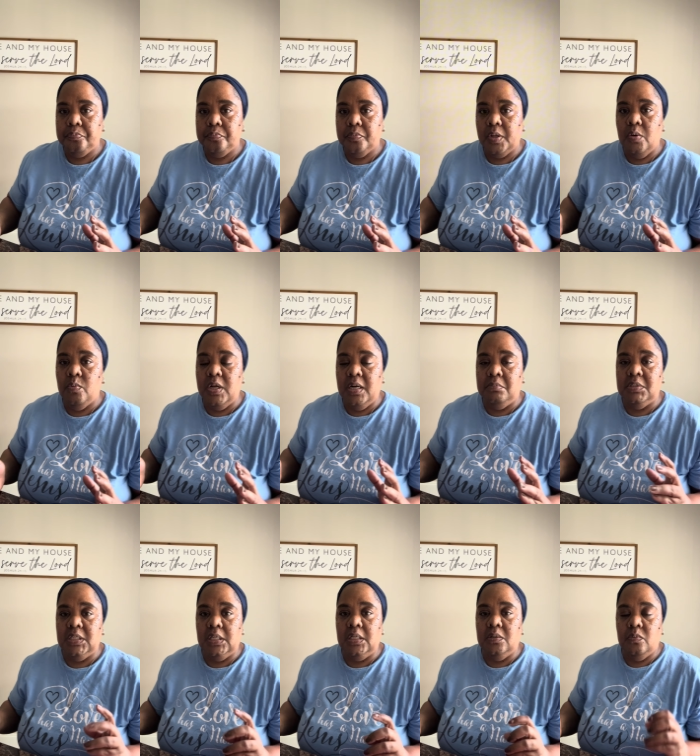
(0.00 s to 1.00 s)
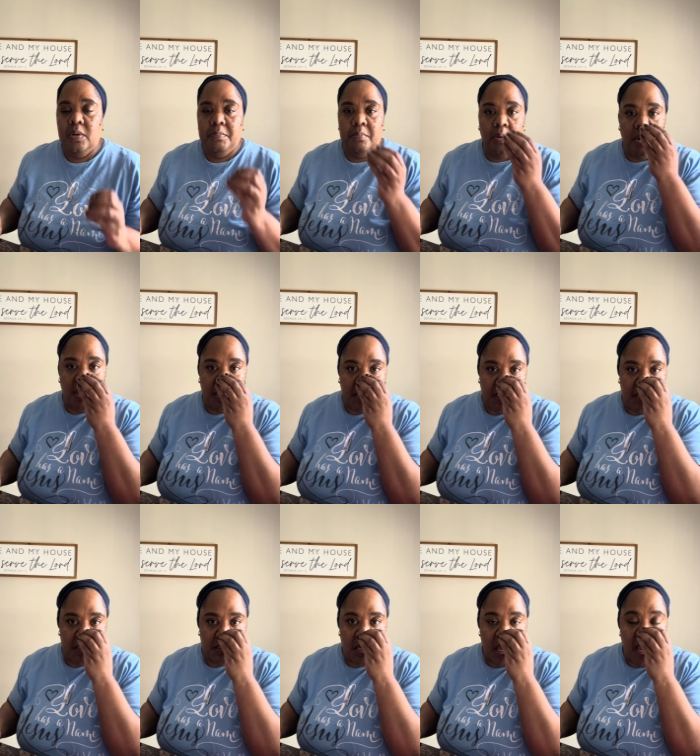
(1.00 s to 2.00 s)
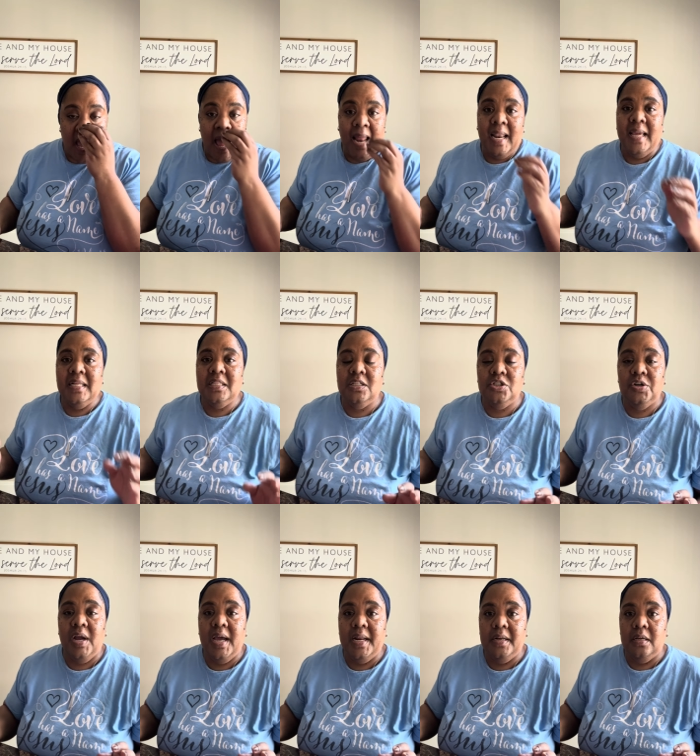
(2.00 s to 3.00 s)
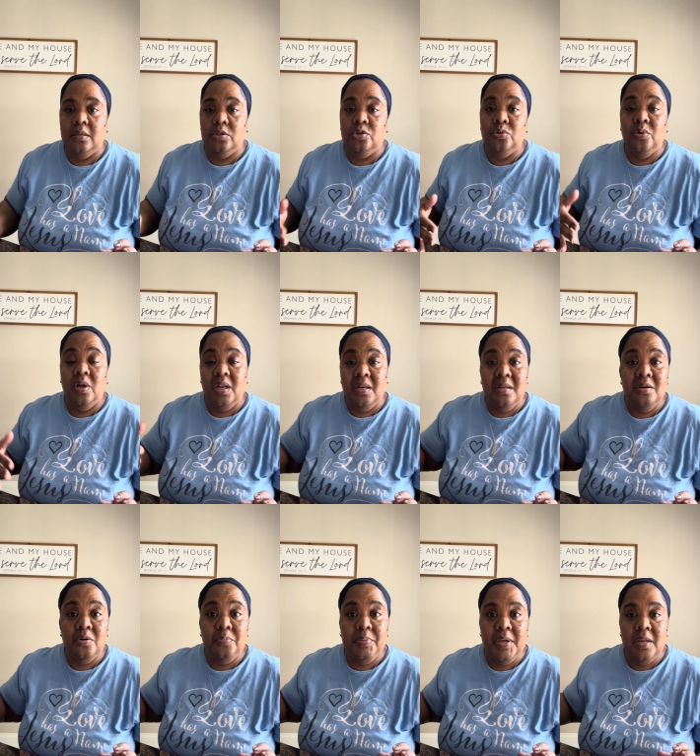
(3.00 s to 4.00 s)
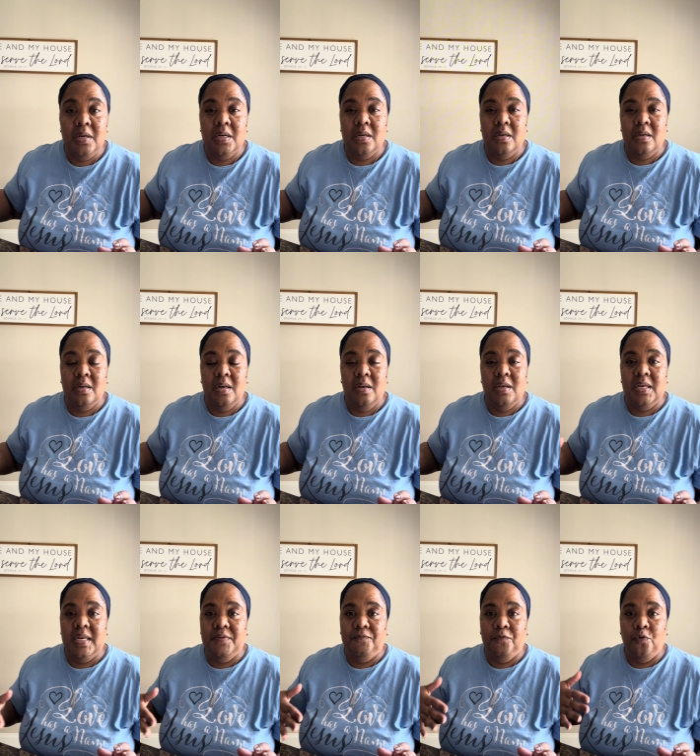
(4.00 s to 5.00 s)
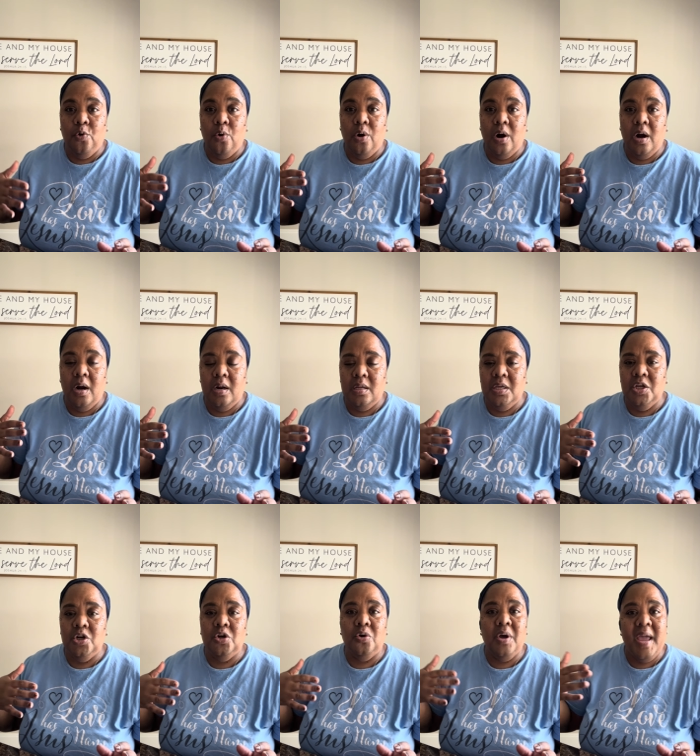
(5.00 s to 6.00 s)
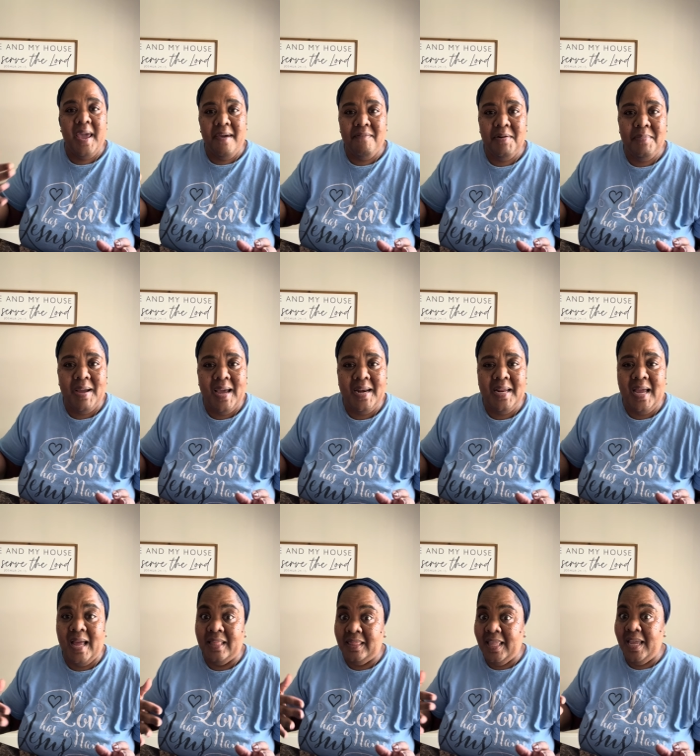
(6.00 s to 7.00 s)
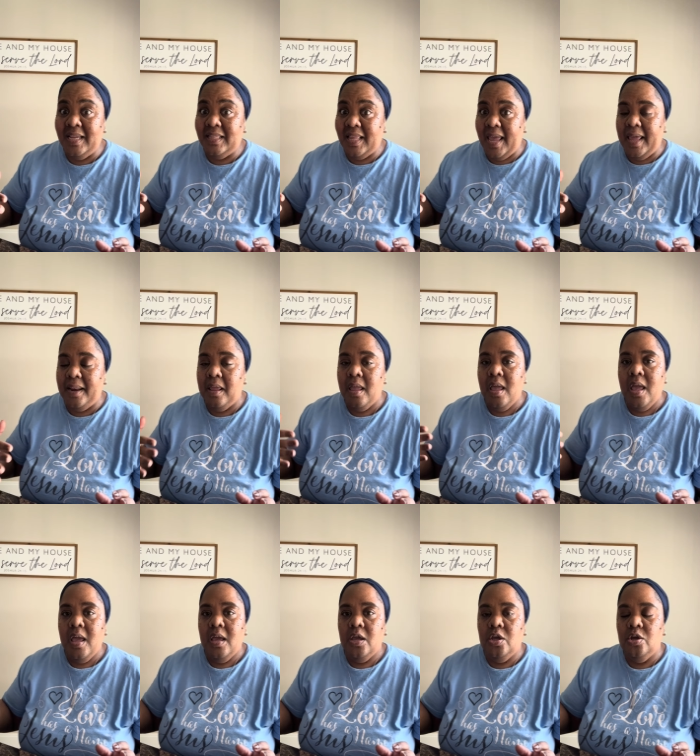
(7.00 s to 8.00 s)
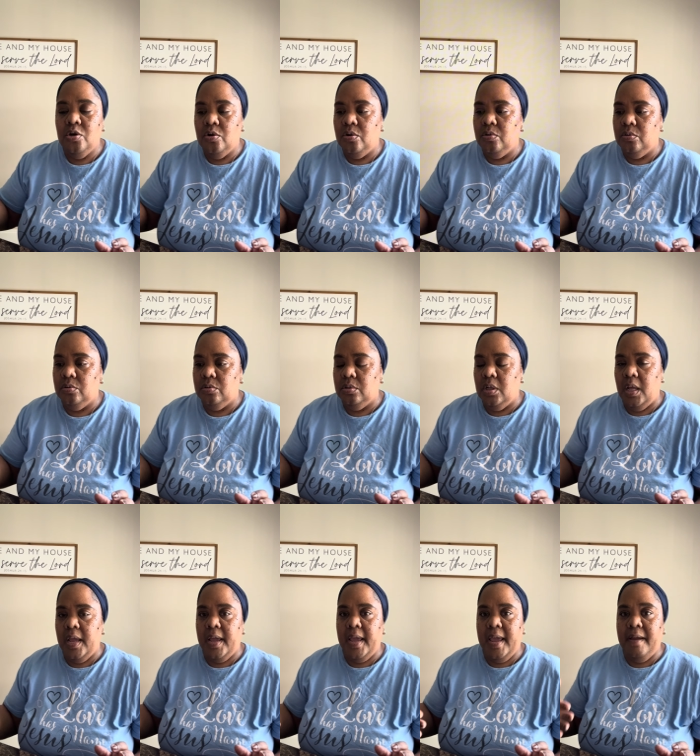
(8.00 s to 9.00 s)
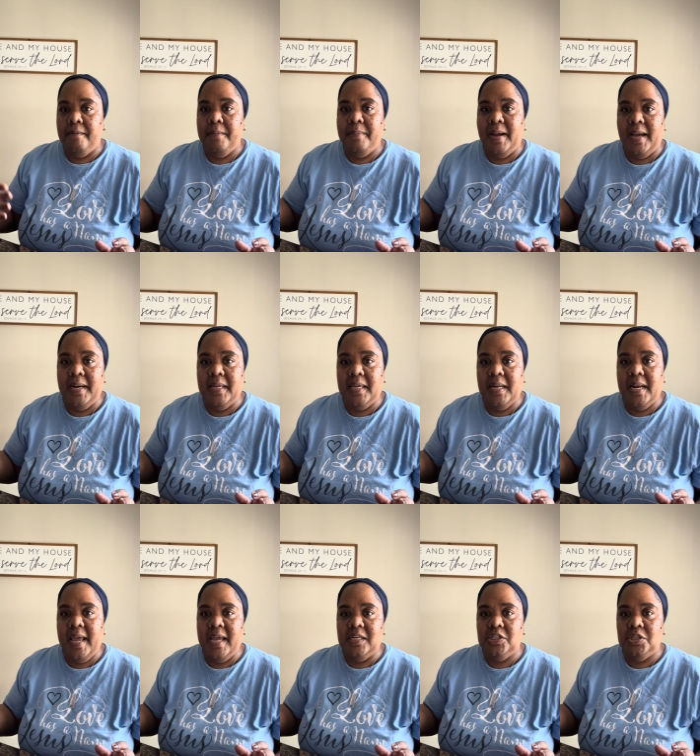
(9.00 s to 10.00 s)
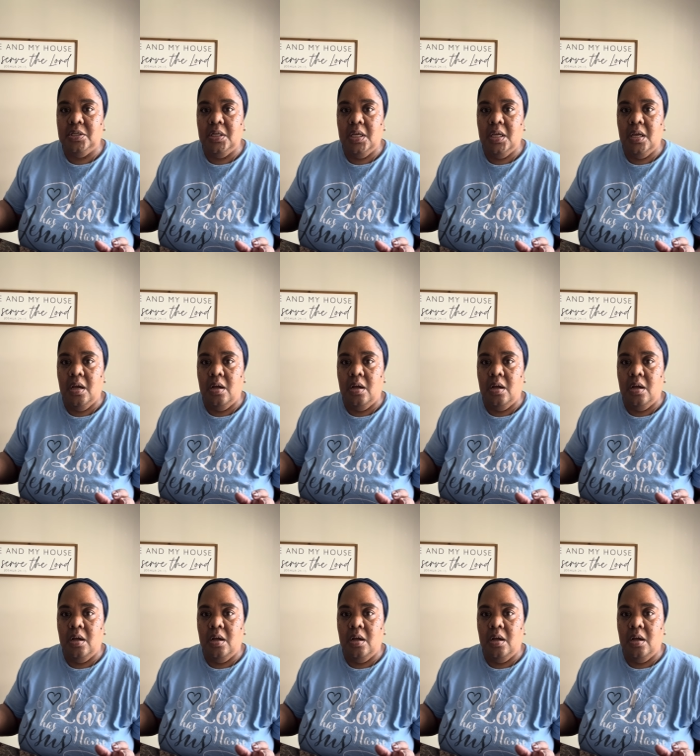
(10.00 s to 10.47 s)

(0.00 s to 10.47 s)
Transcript: when I'm dealing with markets, I like to try to do a little bit for, you know, everybody. I think that, you know, everybody can actually